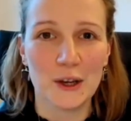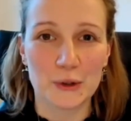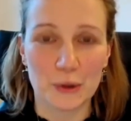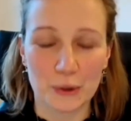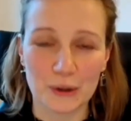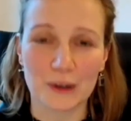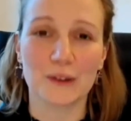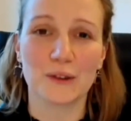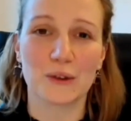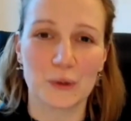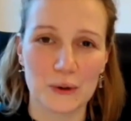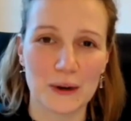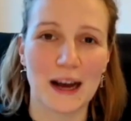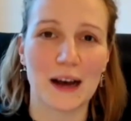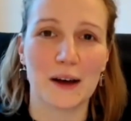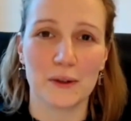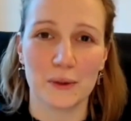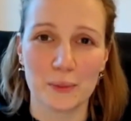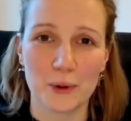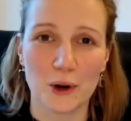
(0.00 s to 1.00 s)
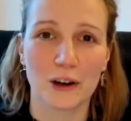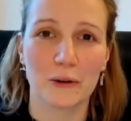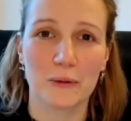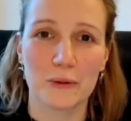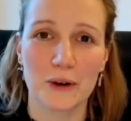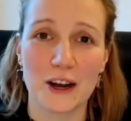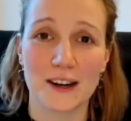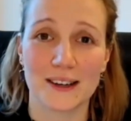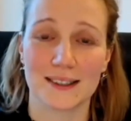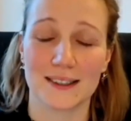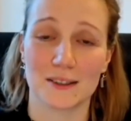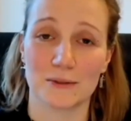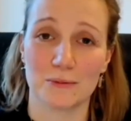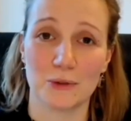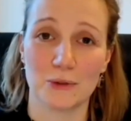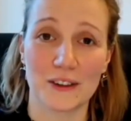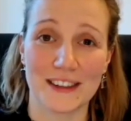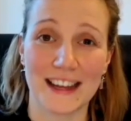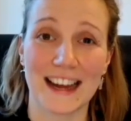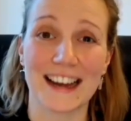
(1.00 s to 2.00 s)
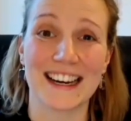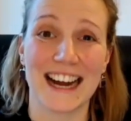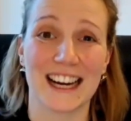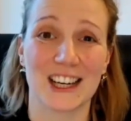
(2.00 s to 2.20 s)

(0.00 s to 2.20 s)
talking through how the model works and what that